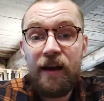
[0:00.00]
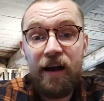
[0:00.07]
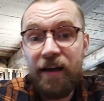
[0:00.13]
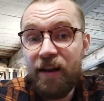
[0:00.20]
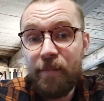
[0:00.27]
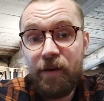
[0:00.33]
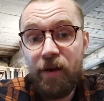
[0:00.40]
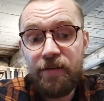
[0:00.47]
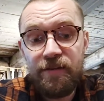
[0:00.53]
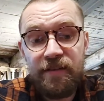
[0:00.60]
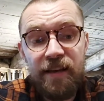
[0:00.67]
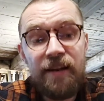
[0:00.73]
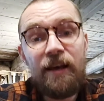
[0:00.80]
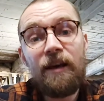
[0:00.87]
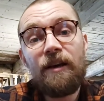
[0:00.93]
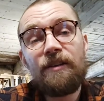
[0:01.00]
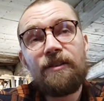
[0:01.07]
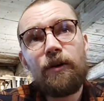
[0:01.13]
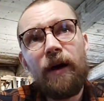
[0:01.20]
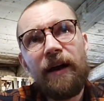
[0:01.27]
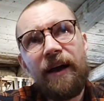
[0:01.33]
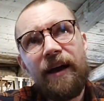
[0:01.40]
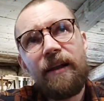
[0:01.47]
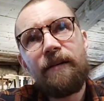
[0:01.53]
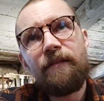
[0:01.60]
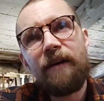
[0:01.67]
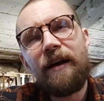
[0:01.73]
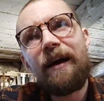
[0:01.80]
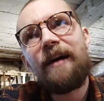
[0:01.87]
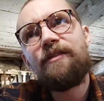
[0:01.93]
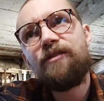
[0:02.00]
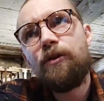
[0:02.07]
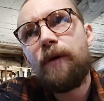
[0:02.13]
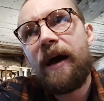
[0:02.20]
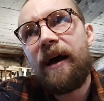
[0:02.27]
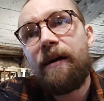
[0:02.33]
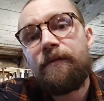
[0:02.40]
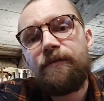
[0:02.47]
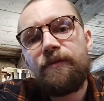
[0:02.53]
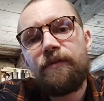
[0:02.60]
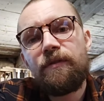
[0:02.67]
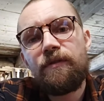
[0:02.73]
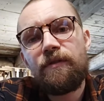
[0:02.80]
And I've been going since then. So I kind of I do have